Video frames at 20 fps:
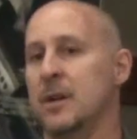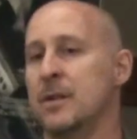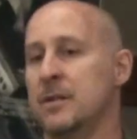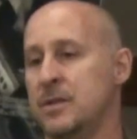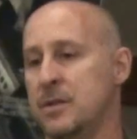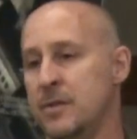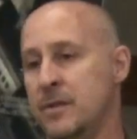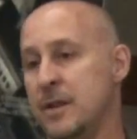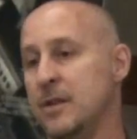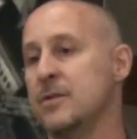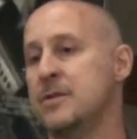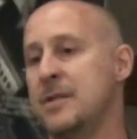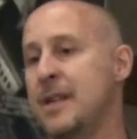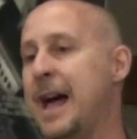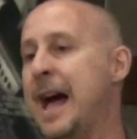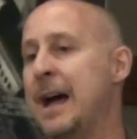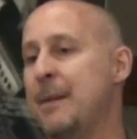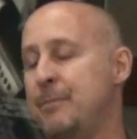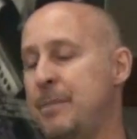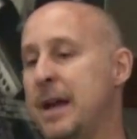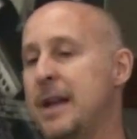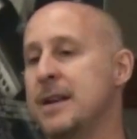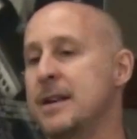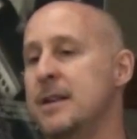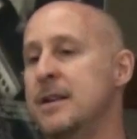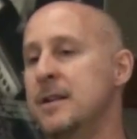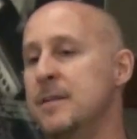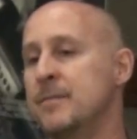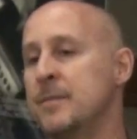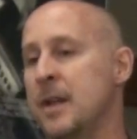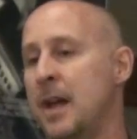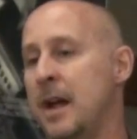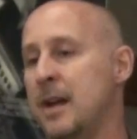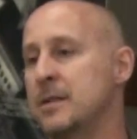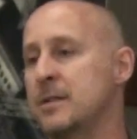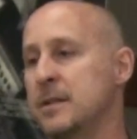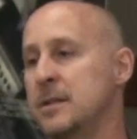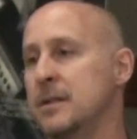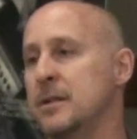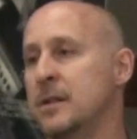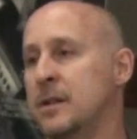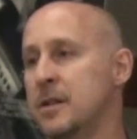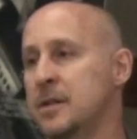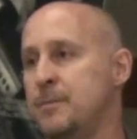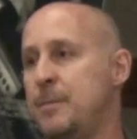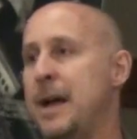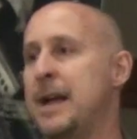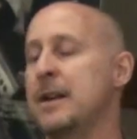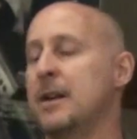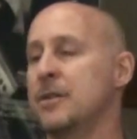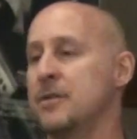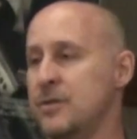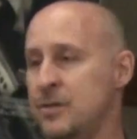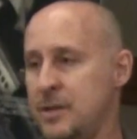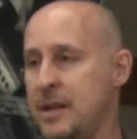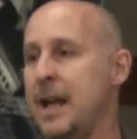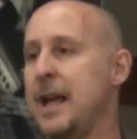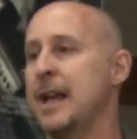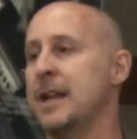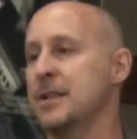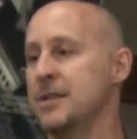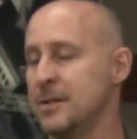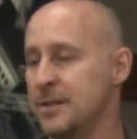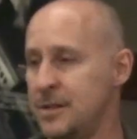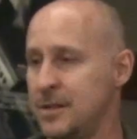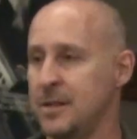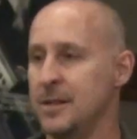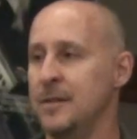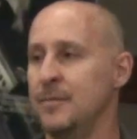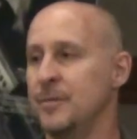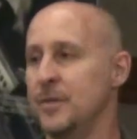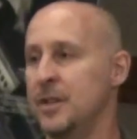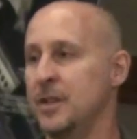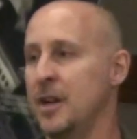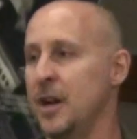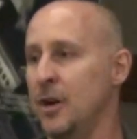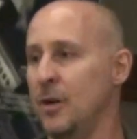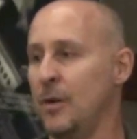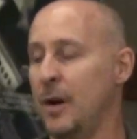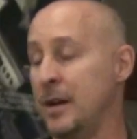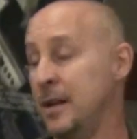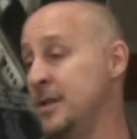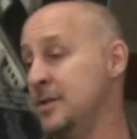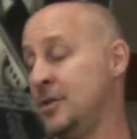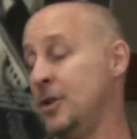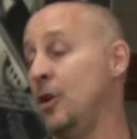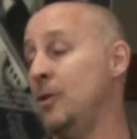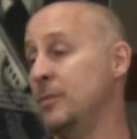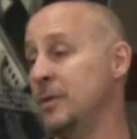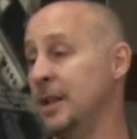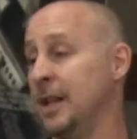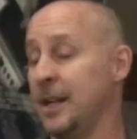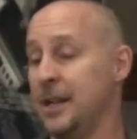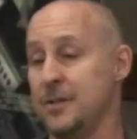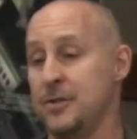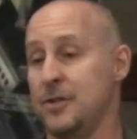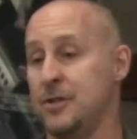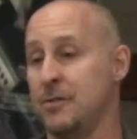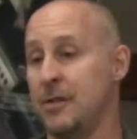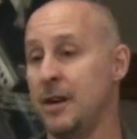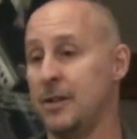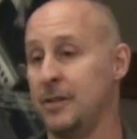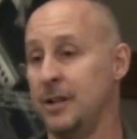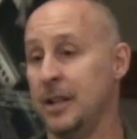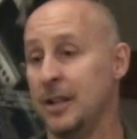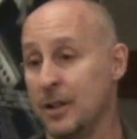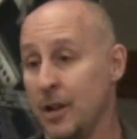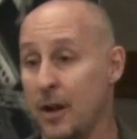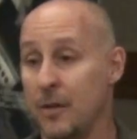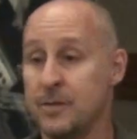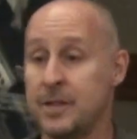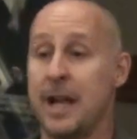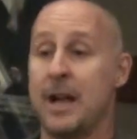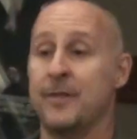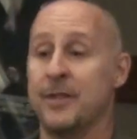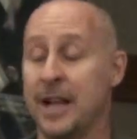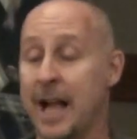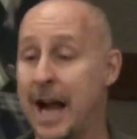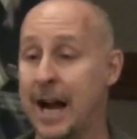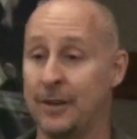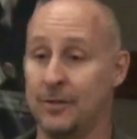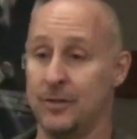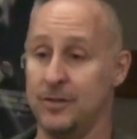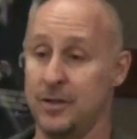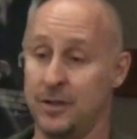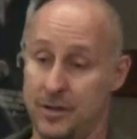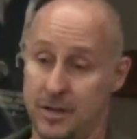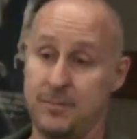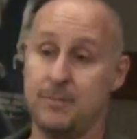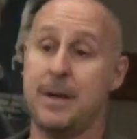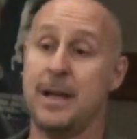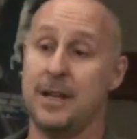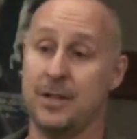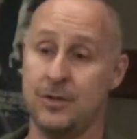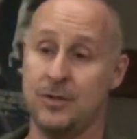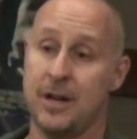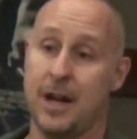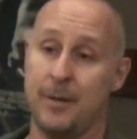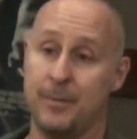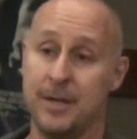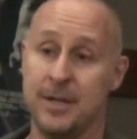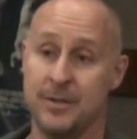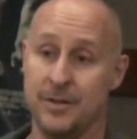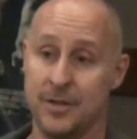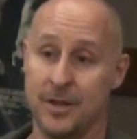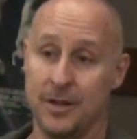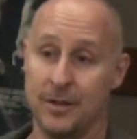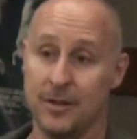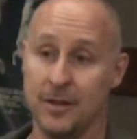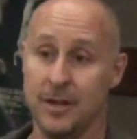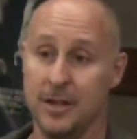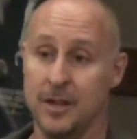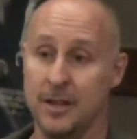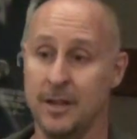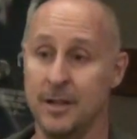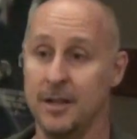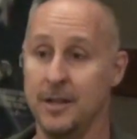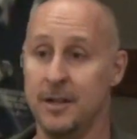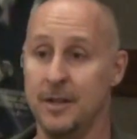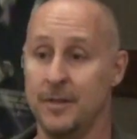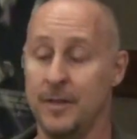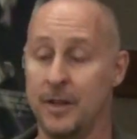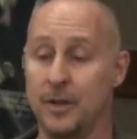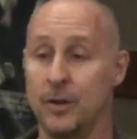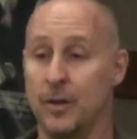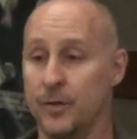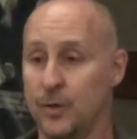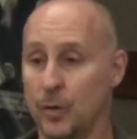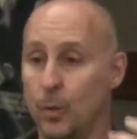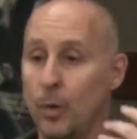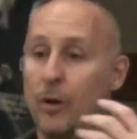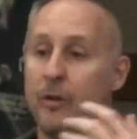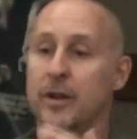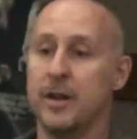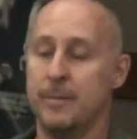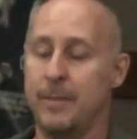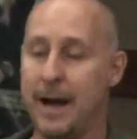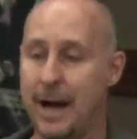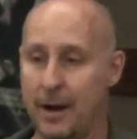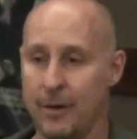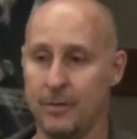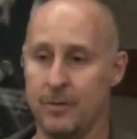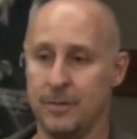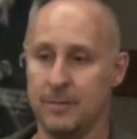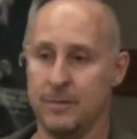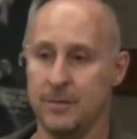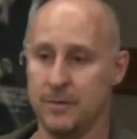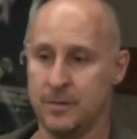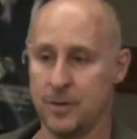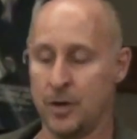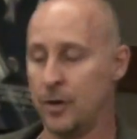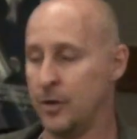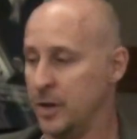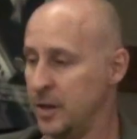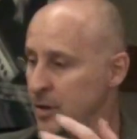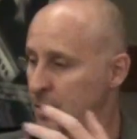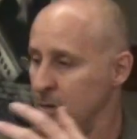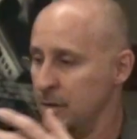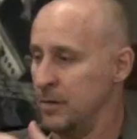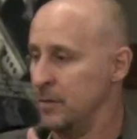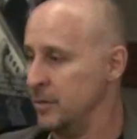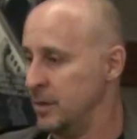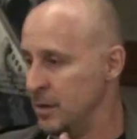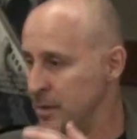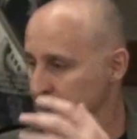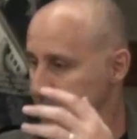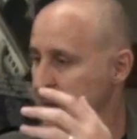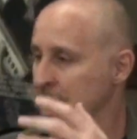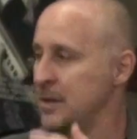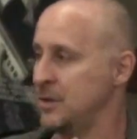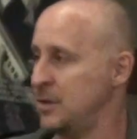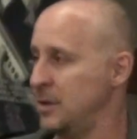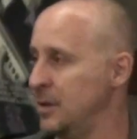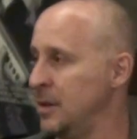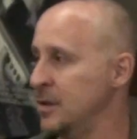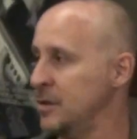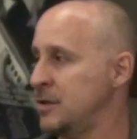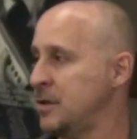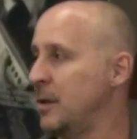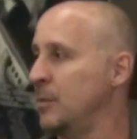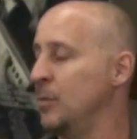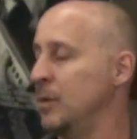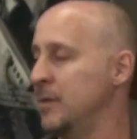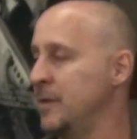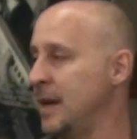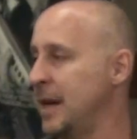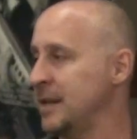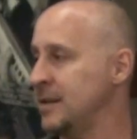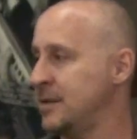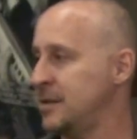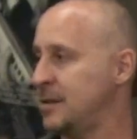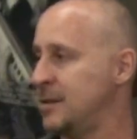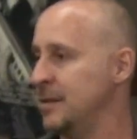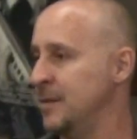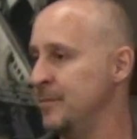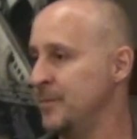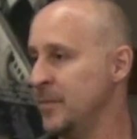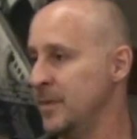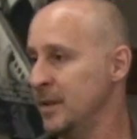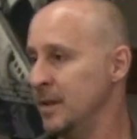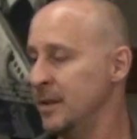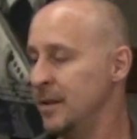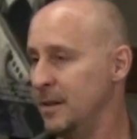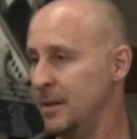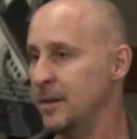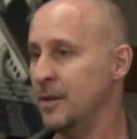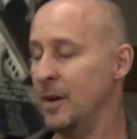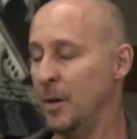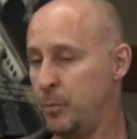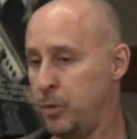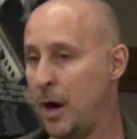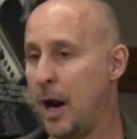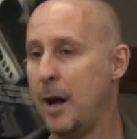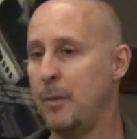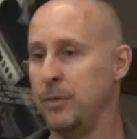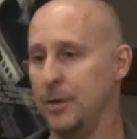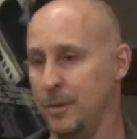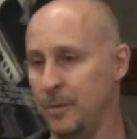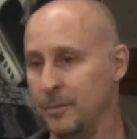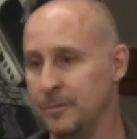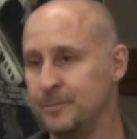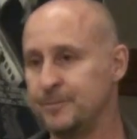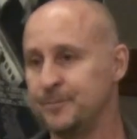so there's that. Ben, and because Ben understands, and he's told me, like, as a director, he loves having actors that just make his job easier. But you don't have to worry about turning your attention on someone that's, problem.